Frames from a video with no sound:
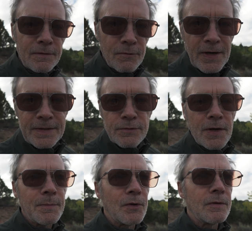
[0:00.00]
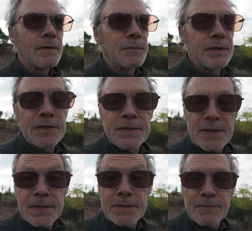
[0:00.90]
great trouble, which it
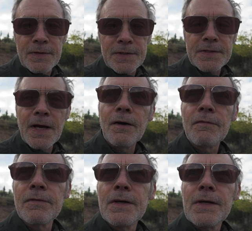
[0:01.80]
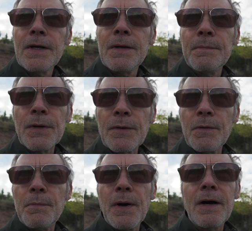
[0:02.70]
does for the self, But on
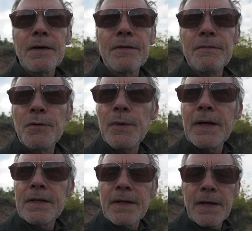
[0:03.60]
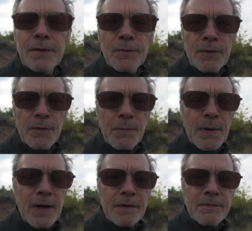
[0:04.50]
the path of awakening, or on the
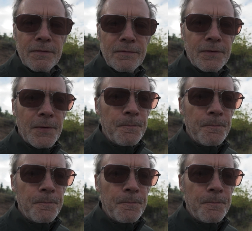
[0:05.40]
path of